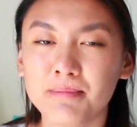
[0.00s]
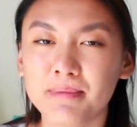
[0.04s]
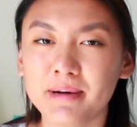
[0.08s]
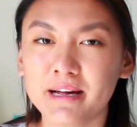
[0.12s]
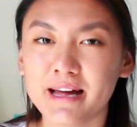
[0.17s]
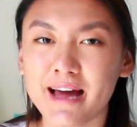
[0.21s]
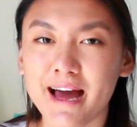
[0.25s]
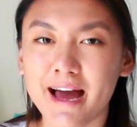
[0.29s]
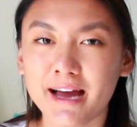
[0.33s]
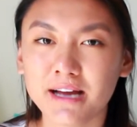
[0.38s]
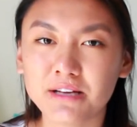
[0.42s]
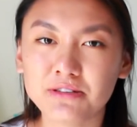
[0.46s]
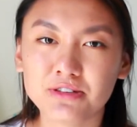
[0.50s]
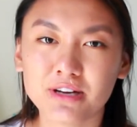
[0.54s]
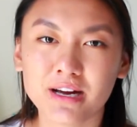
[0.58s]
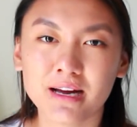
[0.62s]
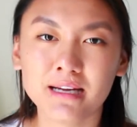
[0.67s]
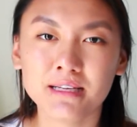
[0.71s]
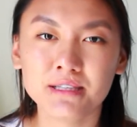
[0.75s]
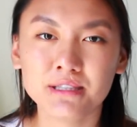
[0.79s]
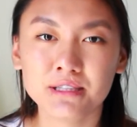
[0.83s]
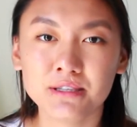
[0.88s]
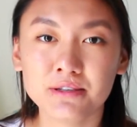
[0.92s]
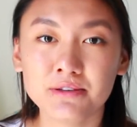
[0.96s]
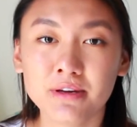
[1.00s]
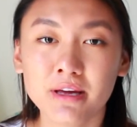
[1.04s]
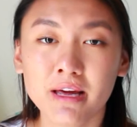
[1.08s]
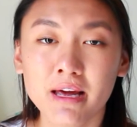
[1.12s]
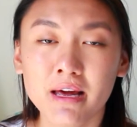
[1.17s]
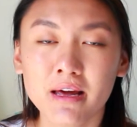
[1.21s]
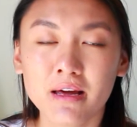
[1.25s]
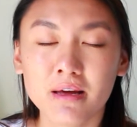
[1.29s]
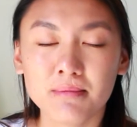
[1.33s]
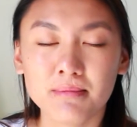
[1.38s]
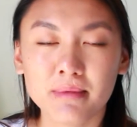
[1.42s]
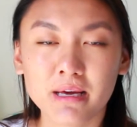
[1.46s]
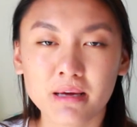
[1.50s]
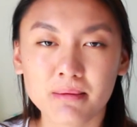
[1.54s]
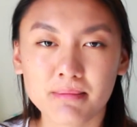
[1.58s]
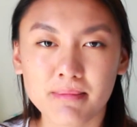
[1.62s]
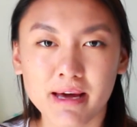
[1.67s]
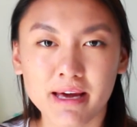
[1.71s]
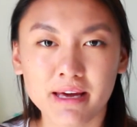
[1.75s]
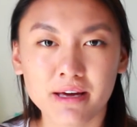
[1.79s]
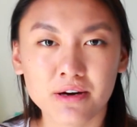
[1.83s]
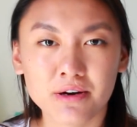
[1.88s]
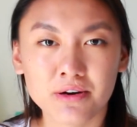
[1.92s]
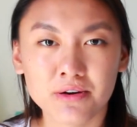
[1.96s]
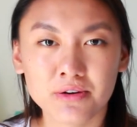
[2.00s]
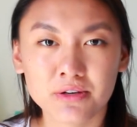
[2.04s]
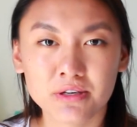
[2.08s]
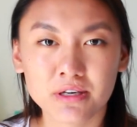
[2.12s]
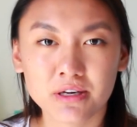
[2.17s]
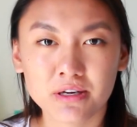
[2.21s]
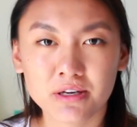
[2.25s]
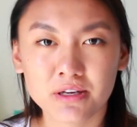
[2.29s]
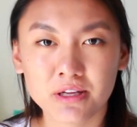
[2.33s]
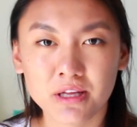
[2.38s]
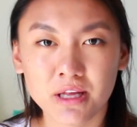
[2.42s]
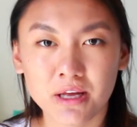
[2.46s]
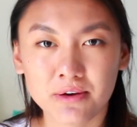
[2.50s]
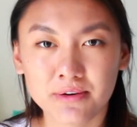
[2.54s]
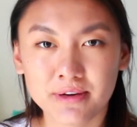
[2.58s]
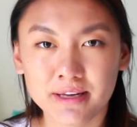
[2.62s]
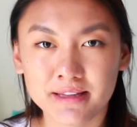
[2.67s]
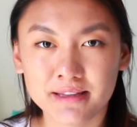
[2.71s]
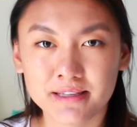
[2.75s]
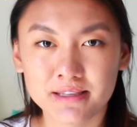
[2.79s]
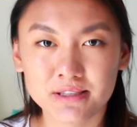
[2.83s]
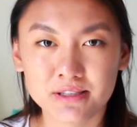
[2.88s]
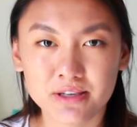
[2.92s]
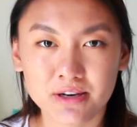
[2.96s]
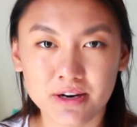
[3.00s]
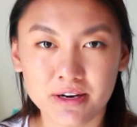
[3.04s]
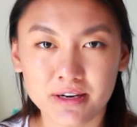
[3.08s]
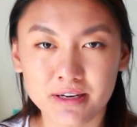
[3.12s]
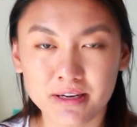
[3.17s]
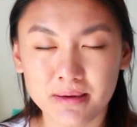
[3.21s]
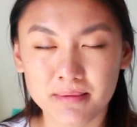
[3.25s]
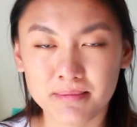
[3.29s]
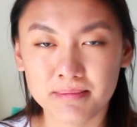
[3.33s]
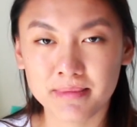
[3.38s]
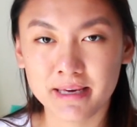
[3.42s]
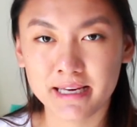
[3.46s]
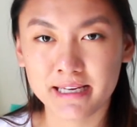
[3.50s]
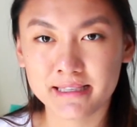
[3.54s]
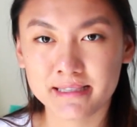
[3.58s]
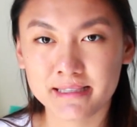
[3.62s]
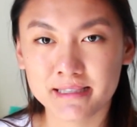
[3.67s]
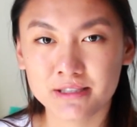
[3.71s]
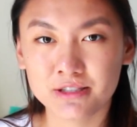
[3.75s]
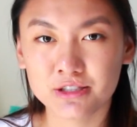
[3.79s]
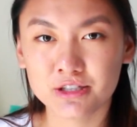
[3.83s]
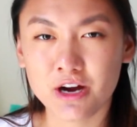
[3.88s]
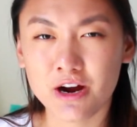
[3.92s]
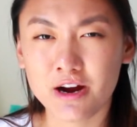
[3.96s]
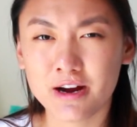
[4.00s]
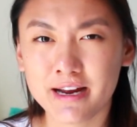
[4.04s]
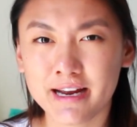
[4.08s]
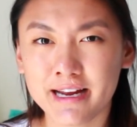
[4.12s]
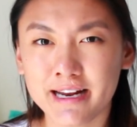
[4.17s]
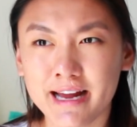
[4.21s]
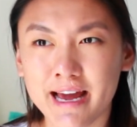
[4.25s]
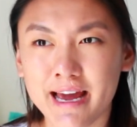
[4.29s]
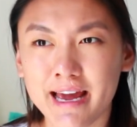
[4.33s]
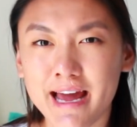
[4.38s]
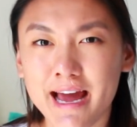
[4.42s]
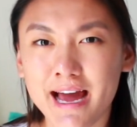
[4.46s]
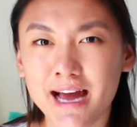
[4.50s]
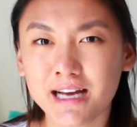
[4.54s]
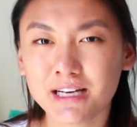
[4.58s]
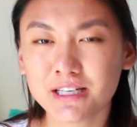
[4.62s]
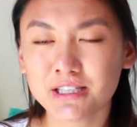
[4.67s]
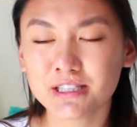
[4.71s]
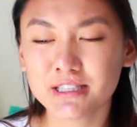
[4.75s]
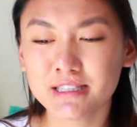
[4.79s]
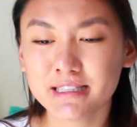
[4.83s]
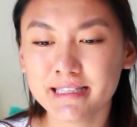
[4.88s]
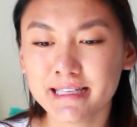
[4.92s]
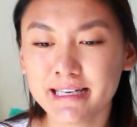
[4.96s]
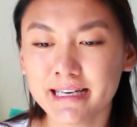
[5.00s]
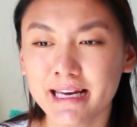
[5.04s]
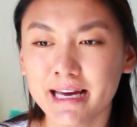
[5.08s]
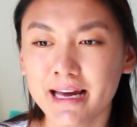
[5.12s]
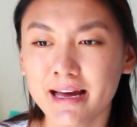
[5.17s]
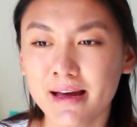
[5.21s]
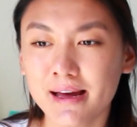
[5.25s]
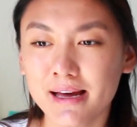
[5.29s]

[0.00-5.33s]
but I tried to make my own glow-in-the-dark mason jar, and I actually